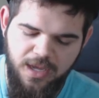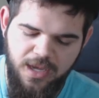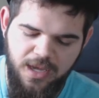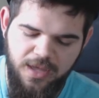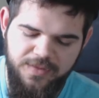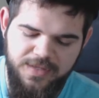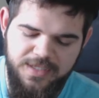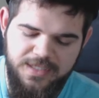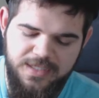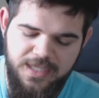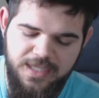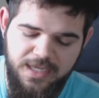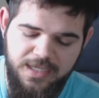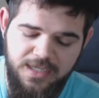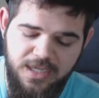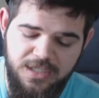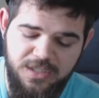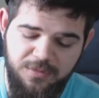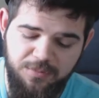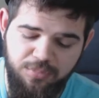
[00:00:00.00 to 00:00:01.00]
This thing
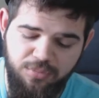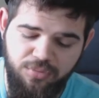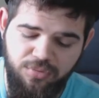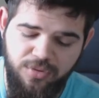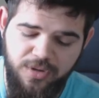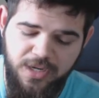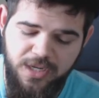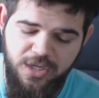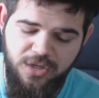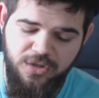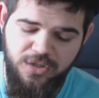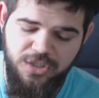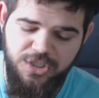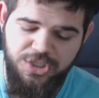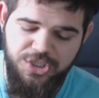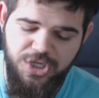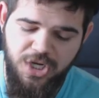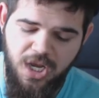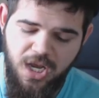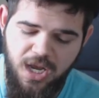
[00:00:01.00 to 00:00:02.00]
does a pretty good
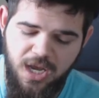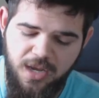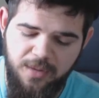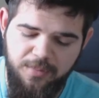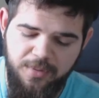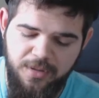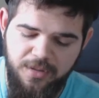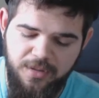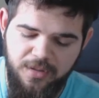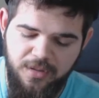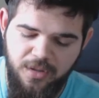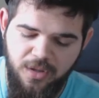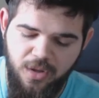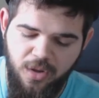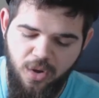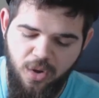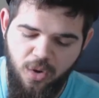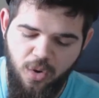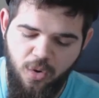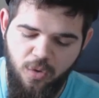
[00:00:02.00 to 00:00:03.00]
job
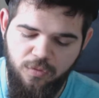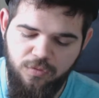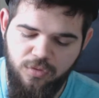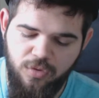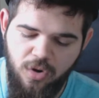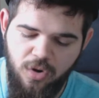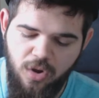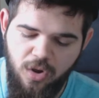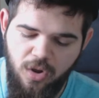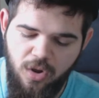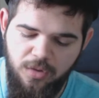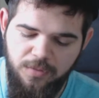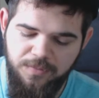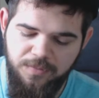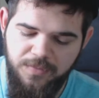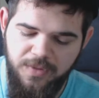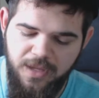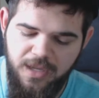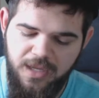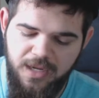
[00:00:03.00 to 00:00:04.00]
overall,
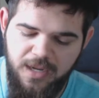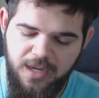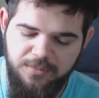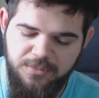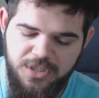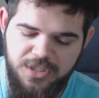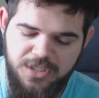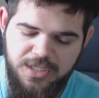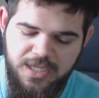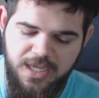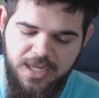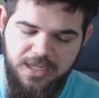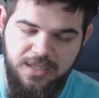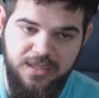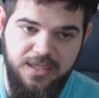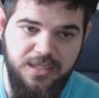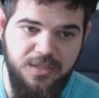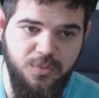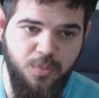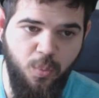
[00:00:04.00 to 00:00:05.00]
and I'm just getting
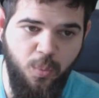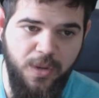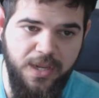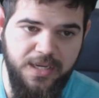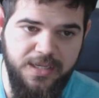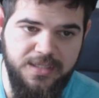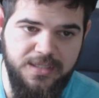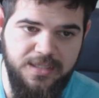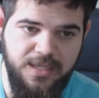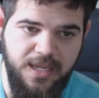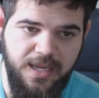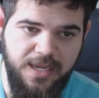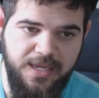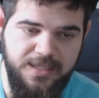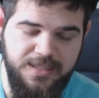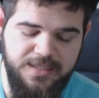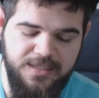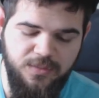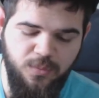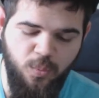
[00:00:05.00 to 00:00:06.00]
these wicks
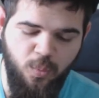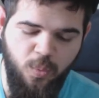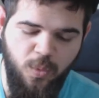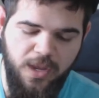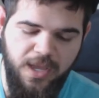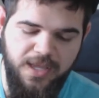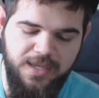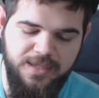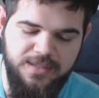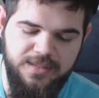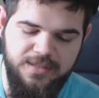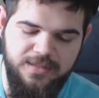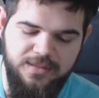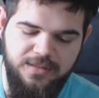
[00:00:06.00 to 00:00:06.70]
nice and wet